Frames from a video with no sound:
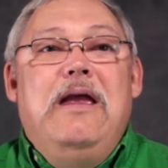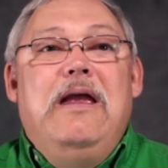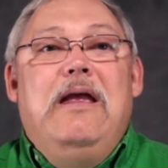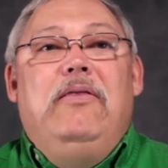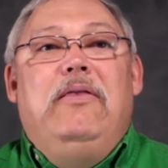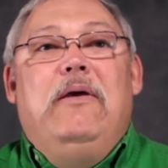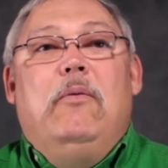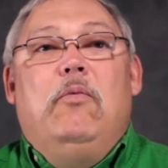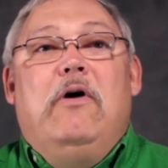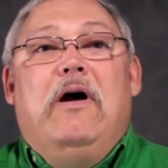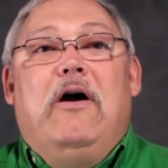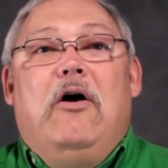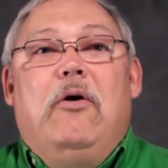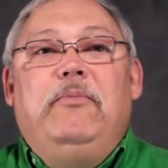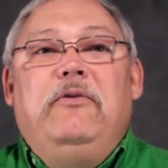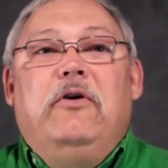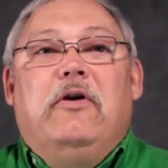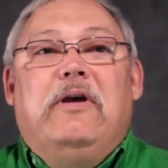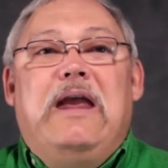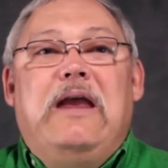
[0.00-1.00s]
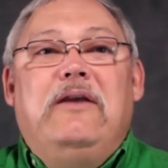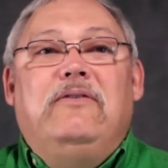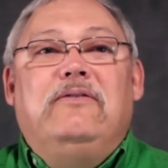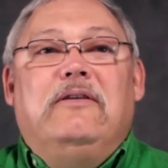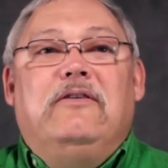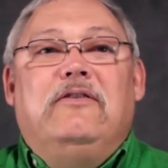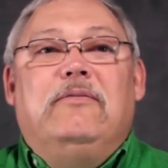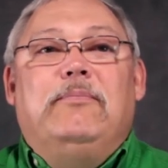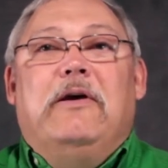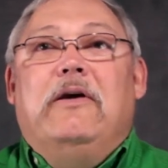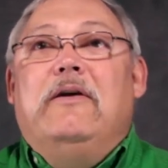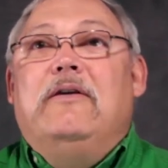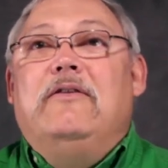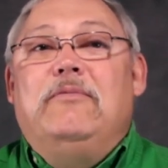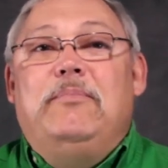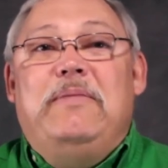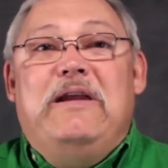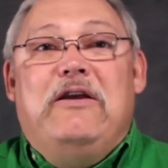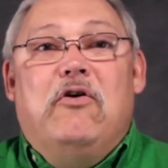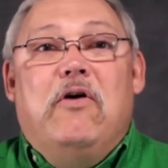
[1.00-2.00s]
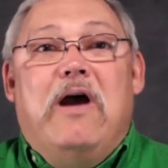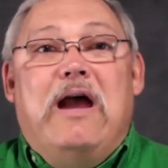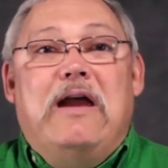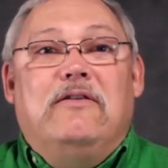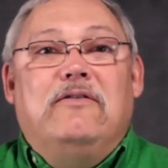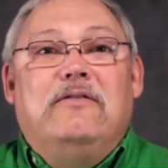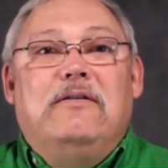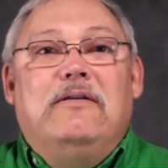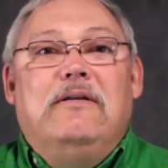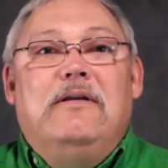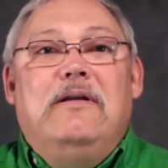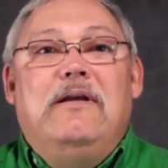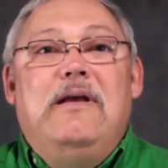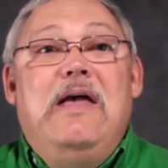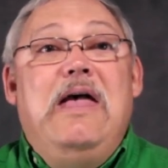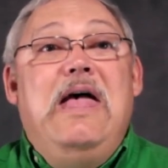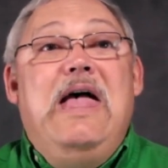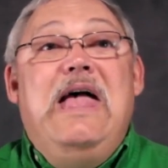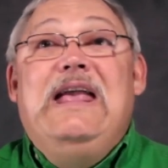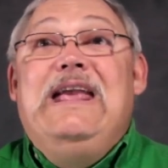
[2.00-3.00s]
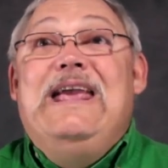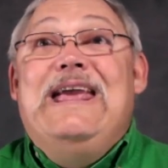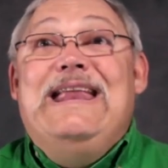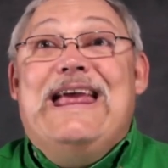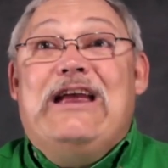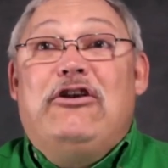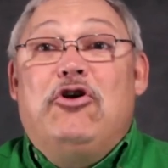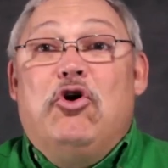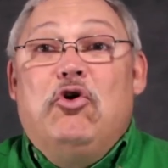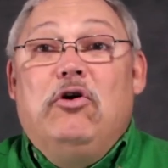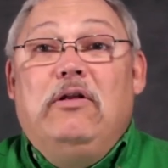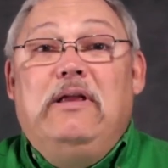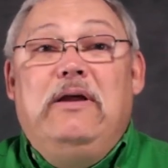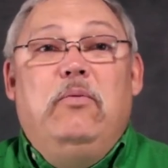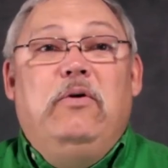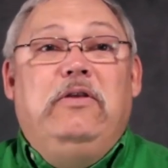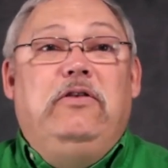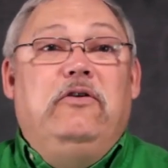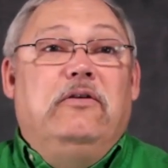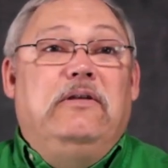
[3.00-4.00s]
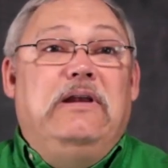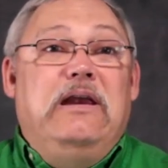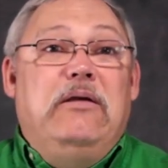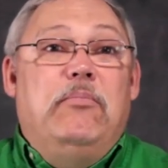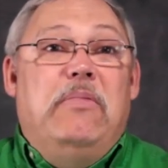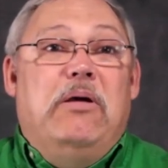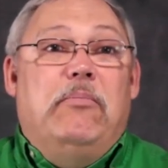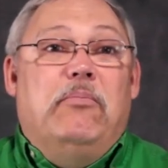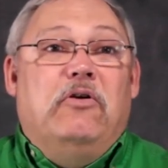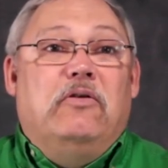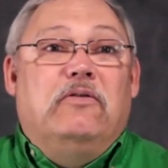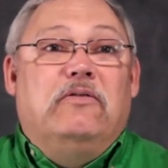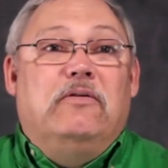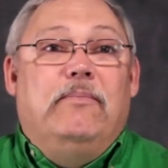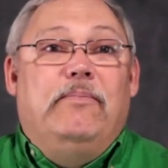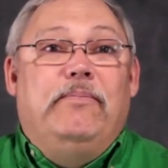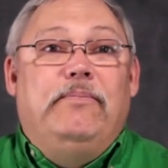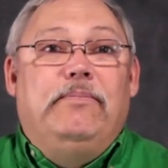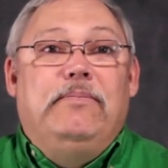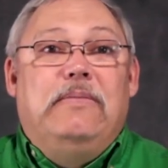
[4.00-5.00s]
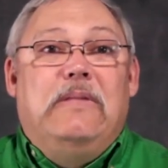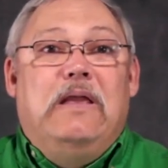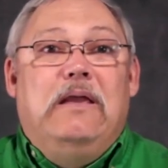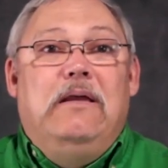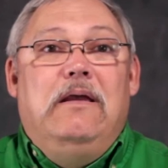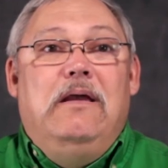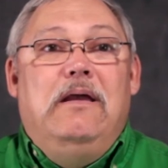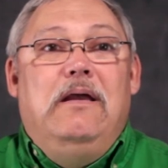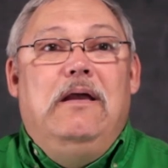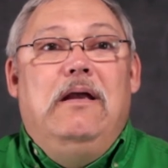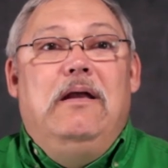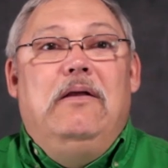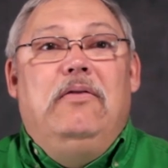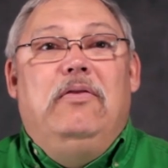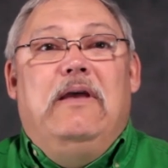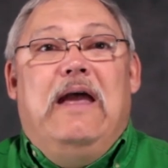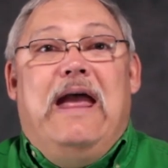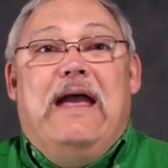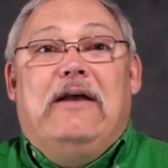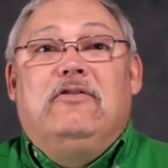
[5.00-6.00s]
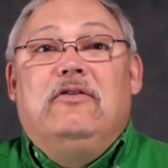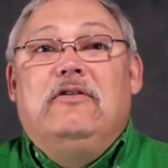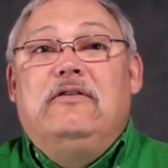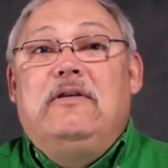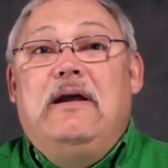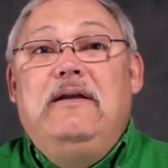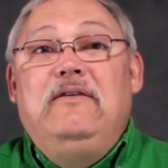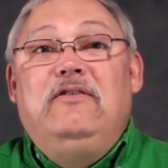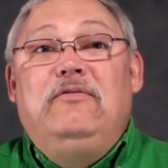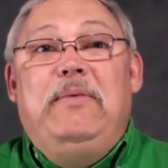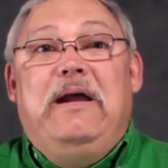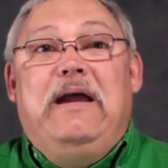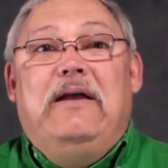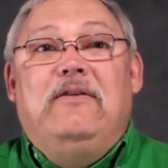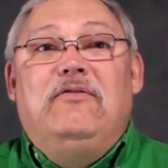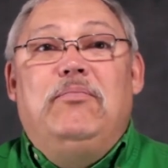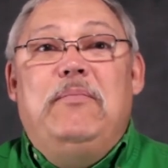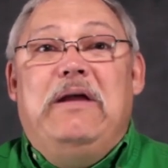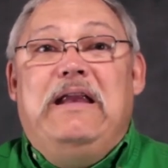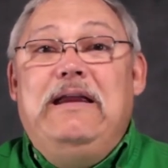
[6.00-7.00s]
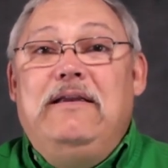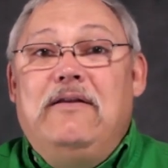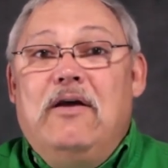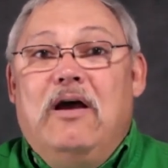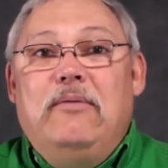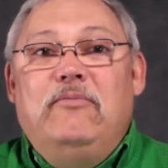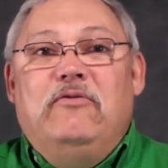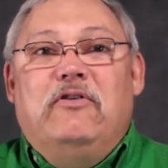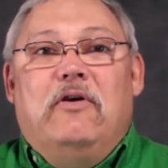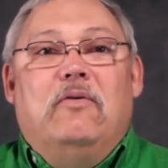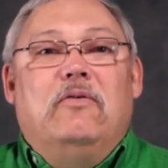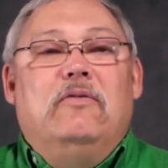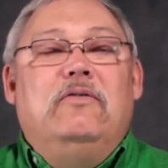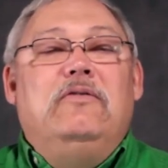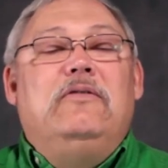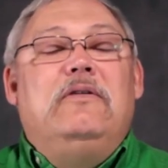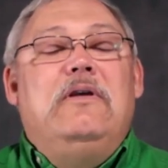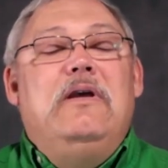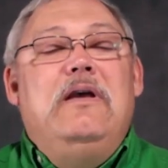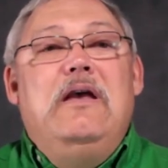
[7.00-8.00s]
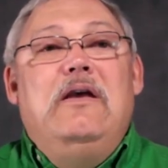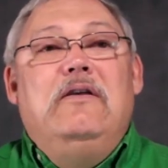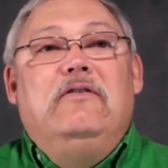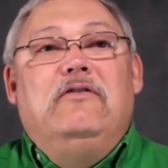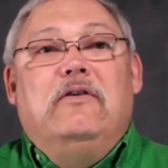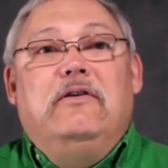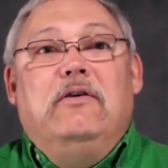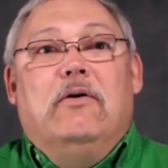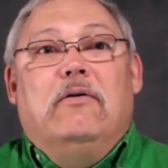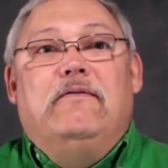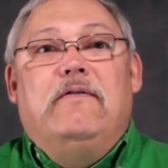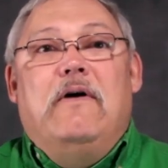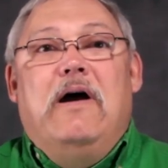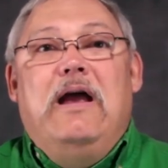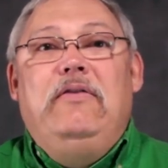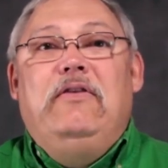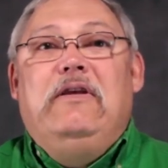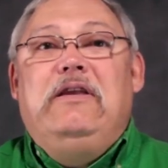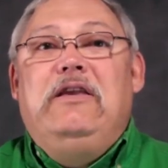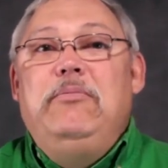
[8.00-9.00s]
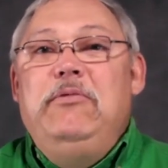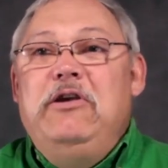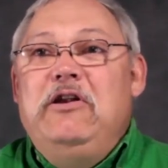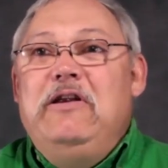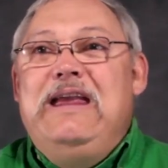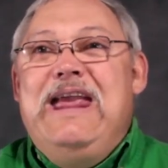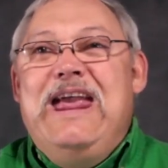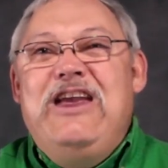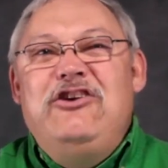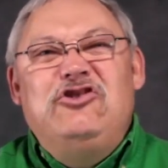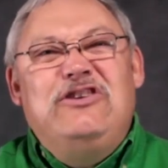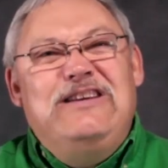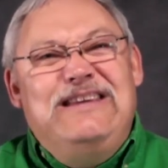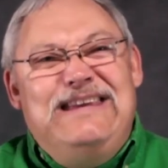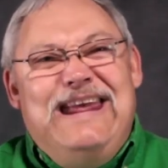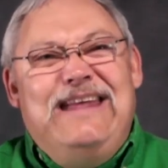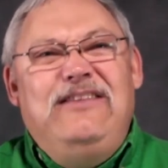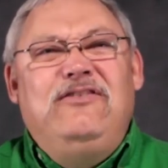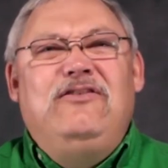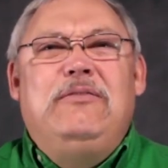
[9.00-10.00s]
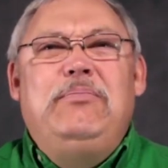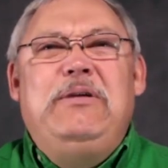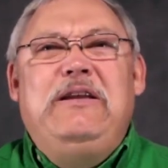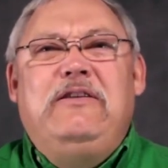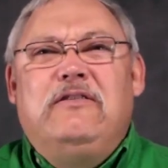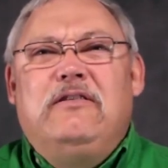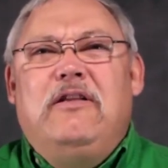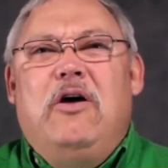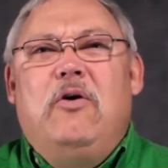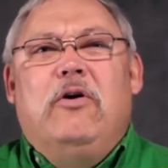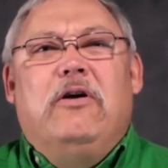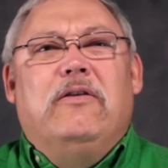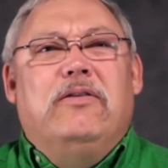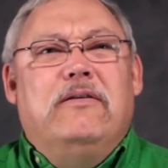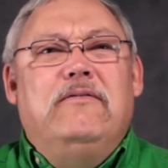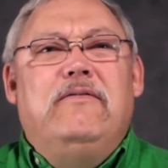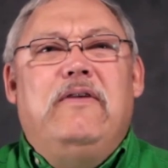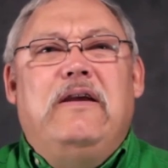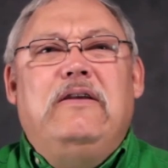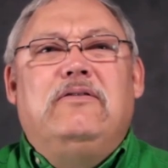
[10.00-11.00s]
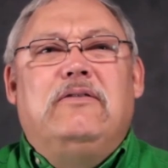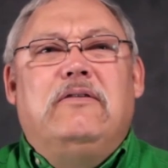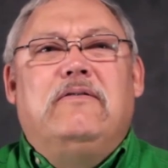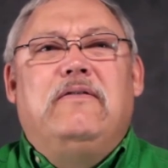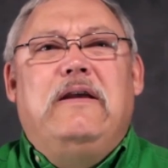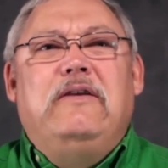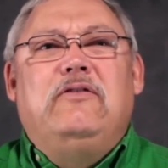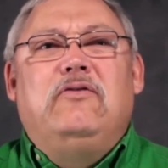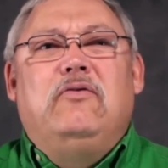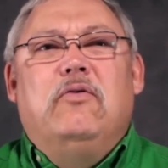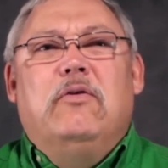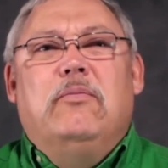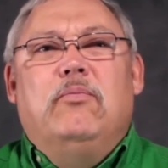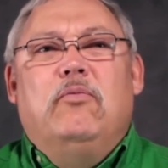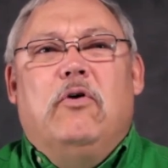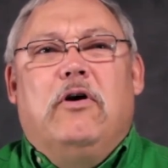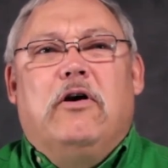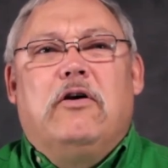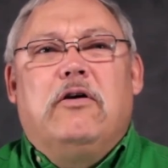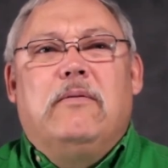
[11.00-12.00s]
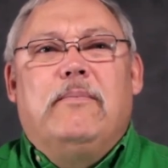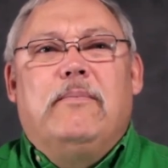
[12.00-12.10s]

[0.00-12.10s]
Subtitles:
that will help your case experience be great. Connect early with your team members. The exercise spans many time zones, so you'll find that communication tends to be slower than face-to-face group work.